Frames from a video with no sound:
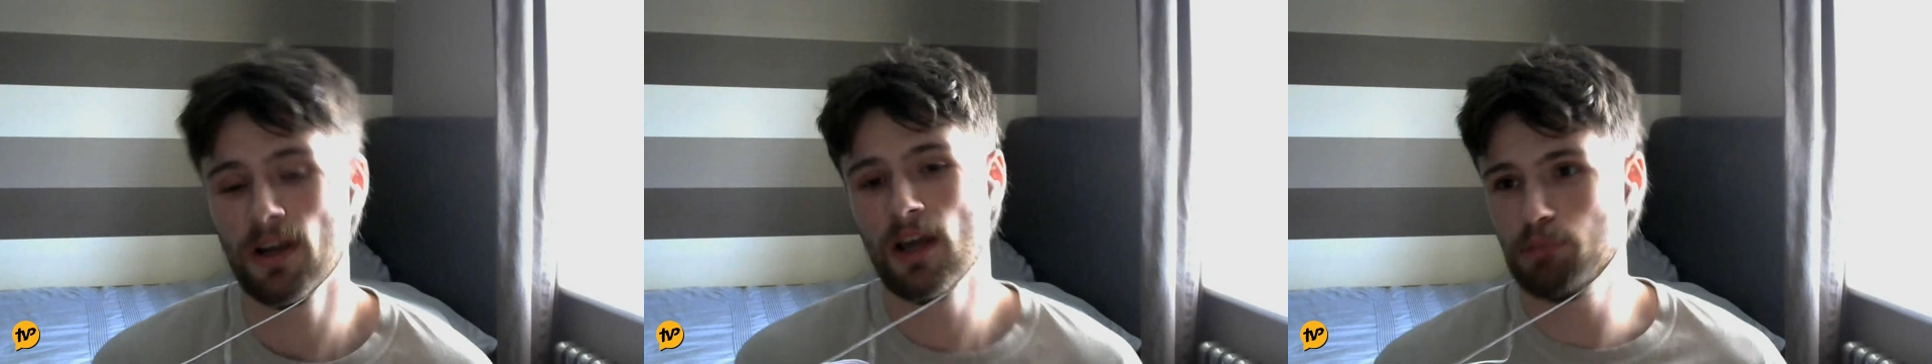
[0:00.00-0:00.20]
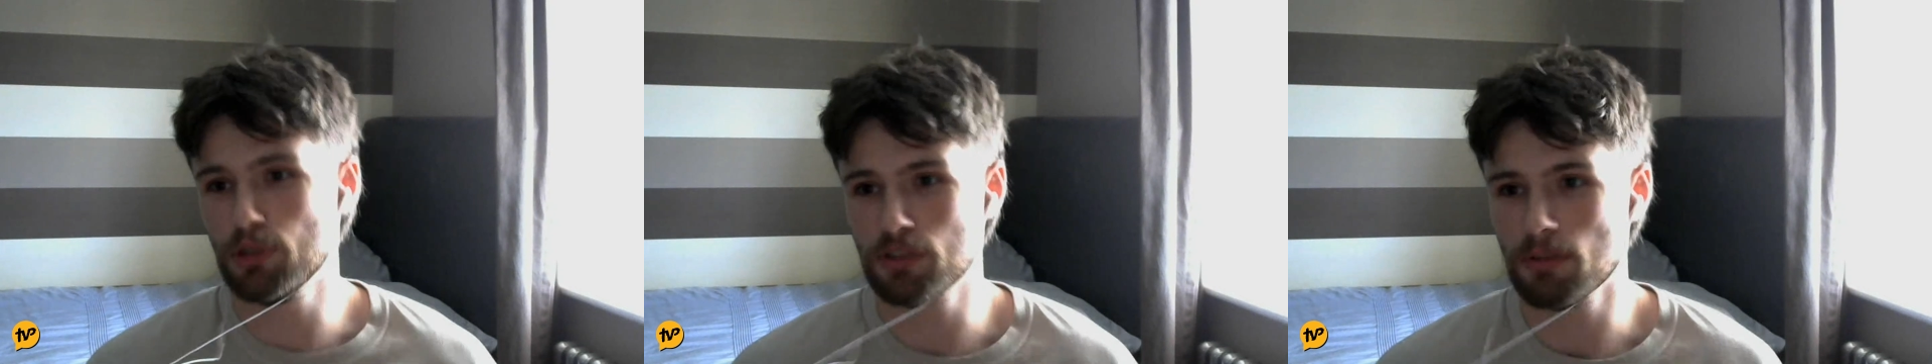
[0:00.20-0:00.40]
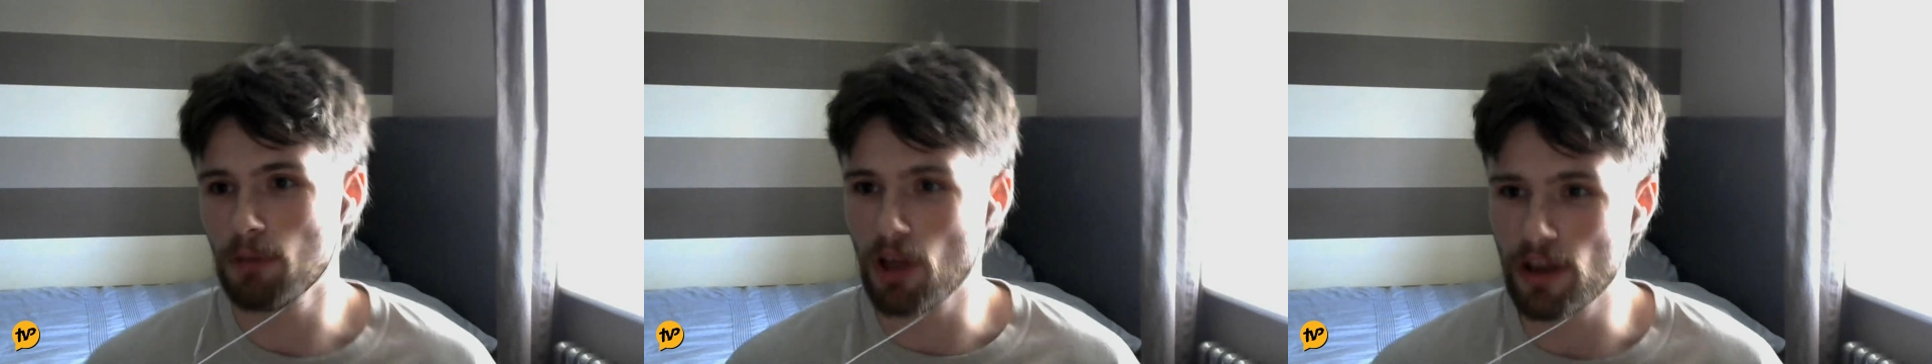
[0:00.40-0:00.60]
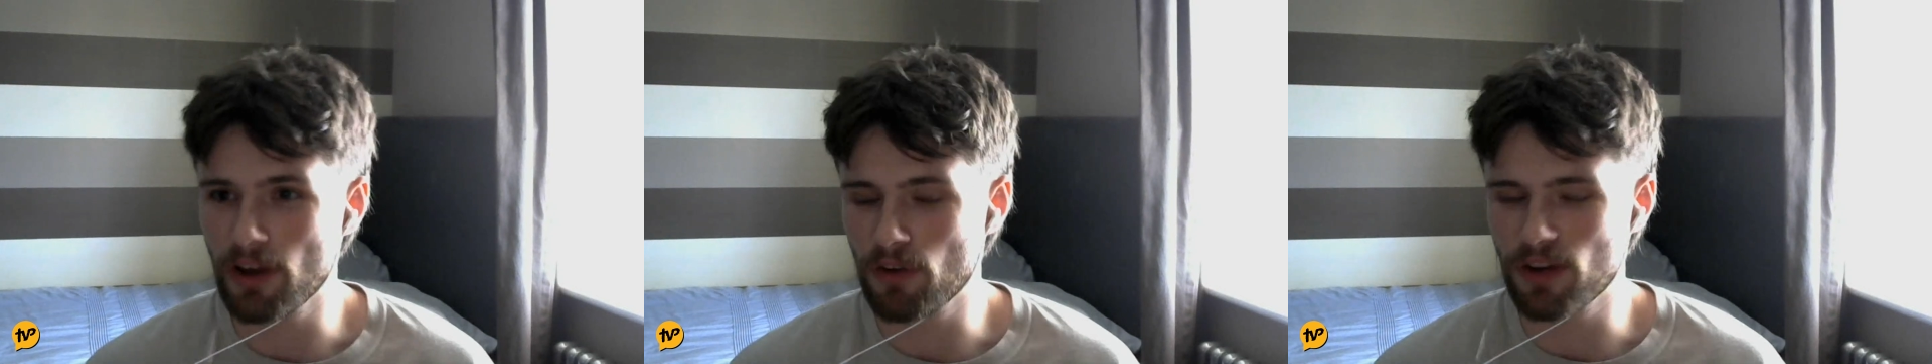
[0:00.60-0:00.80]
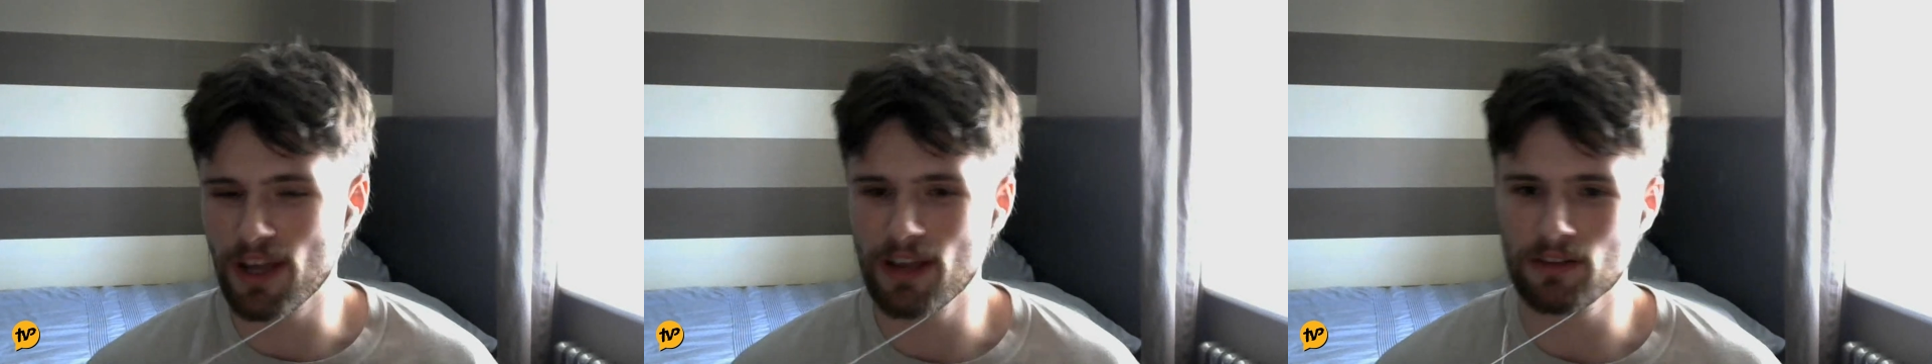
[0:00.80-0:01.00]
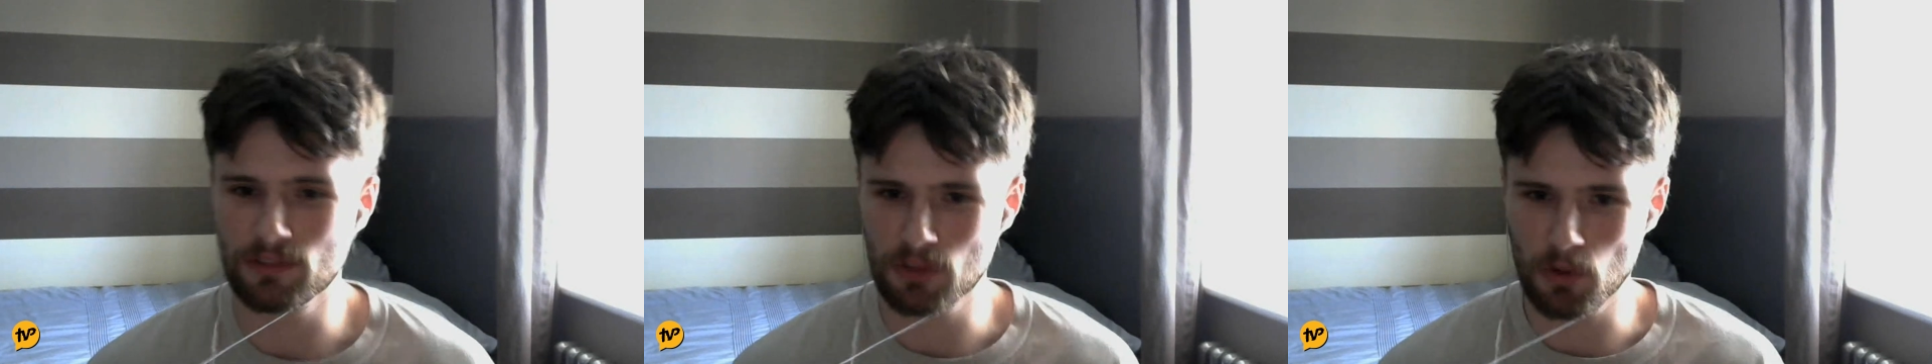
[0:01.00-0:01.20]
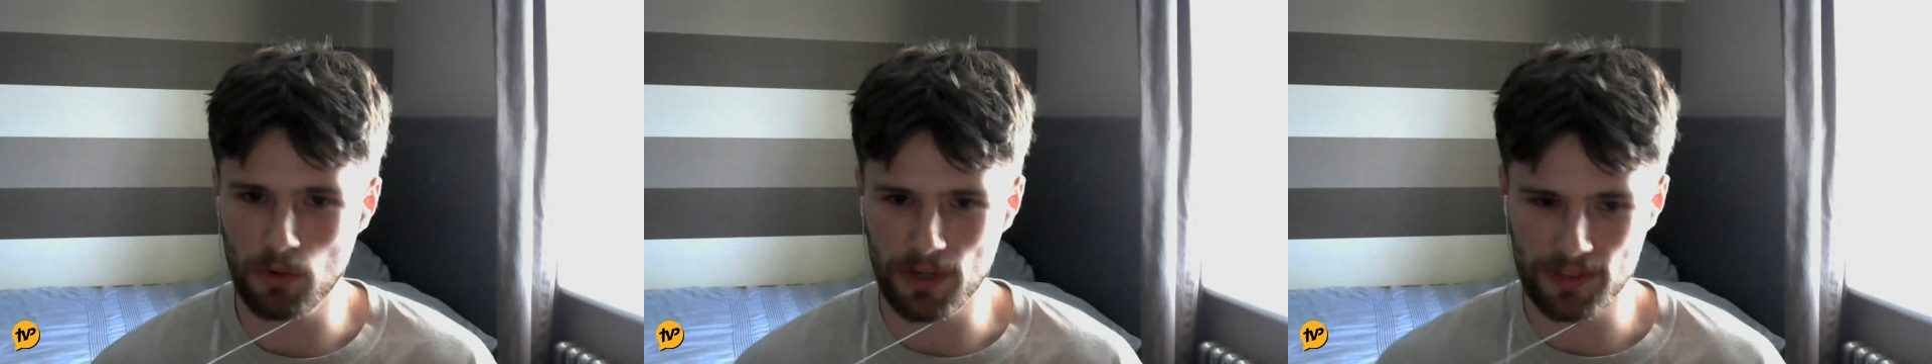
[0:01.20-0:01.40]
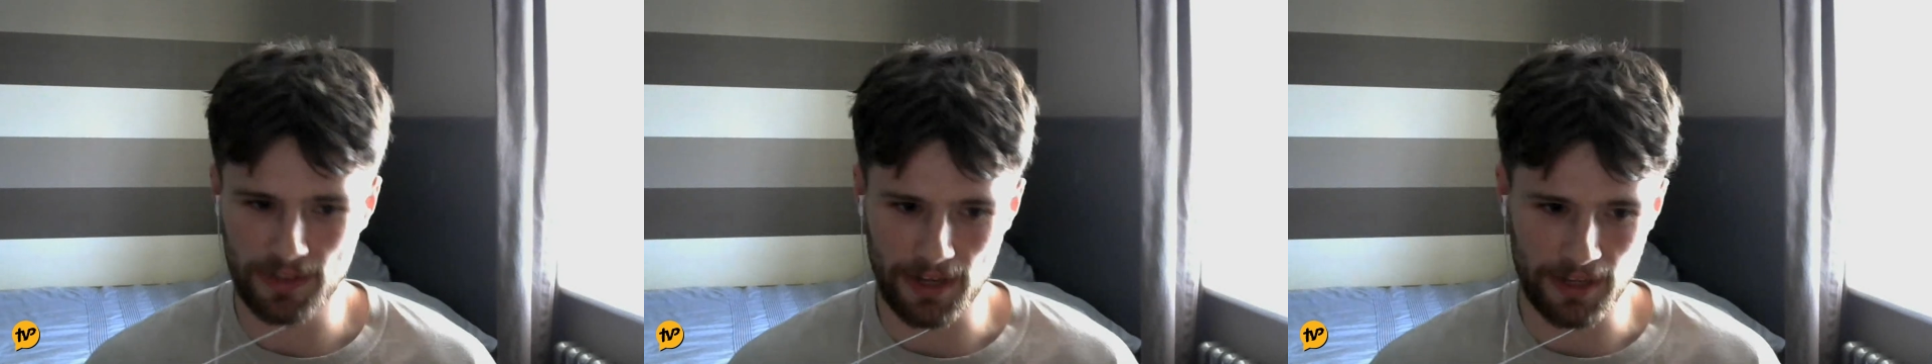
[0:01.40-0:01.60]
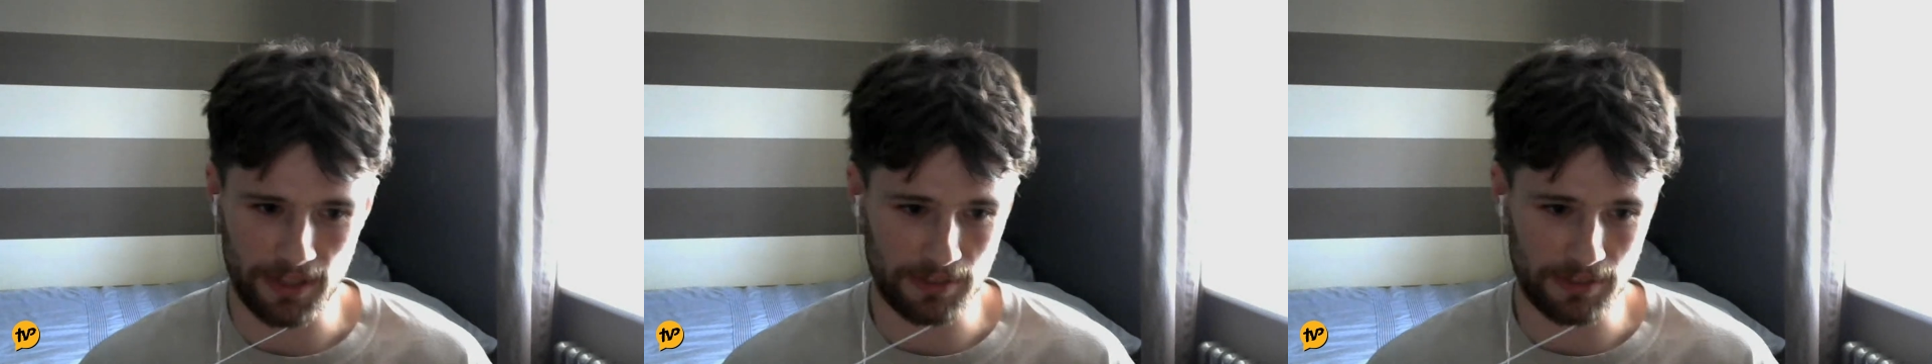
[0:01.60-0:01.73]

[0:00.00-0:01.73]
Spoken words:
put some light on it, and call it a day.